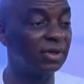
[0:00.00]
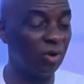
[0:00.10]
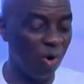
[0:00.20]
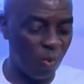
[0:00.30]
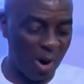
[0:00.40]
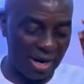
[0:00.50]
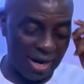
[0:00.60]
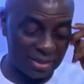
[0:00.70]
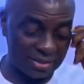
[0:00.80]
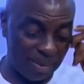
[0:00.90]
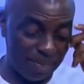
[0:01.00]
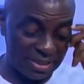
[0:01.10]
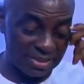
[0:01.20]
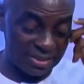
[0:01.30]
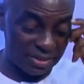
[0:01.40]
No one has
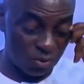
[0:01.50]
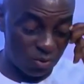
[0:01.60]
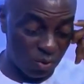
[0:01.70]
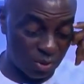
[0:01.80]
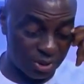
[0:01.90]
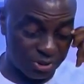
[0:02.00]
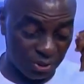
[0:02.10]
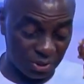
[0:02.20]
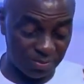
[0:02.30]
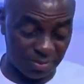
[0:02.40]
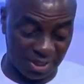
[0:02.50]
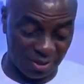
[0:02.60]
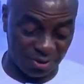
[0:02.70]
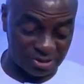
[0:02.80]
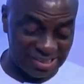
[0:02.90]
capacity to grow the church
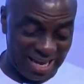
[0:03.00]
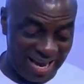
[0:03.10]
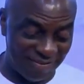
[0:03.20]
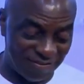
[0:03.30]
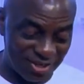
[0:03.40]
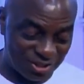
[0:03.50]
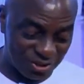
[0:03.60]
because every